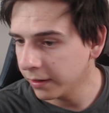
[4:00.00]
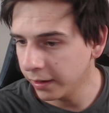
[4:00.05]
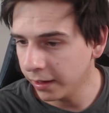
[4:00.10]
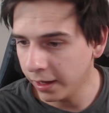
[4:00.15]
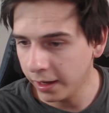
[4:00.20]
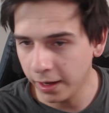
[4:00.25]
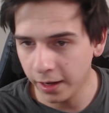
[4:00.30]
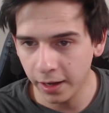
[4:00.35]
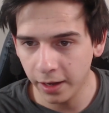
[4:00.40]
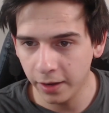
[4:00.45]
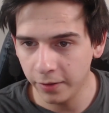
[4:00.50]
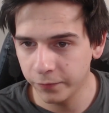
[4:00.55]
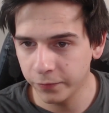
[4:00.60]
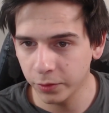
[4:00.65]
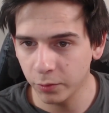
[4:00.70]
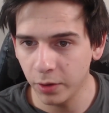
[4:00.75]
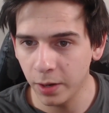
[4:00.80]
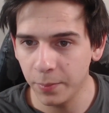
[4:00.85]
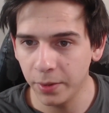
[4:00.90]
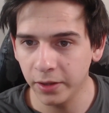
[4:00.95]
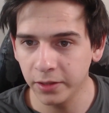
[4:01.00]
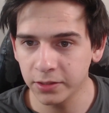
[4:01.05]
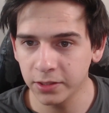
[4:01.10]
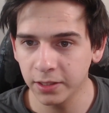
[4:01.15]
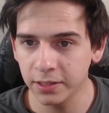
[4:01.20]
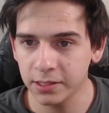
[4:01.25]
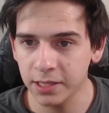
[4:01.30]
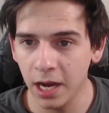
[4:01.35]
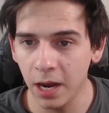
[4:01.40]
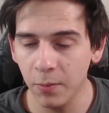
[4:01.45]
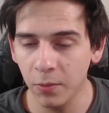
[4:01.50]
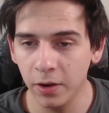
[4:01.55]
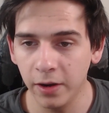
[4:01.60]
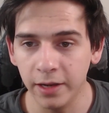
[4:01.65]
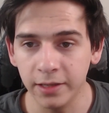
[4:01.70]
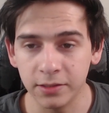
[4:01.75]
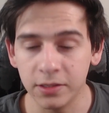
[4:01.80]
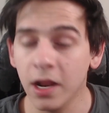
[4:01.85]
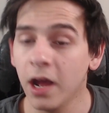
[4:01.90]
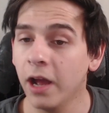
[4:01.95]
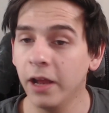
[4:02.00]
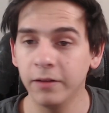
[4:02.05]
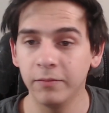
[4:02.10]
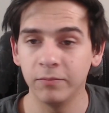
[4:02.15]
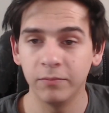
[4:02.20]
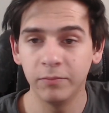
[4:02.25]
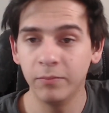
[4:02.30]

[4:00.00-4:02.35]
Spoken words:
for the white balance on this camera is not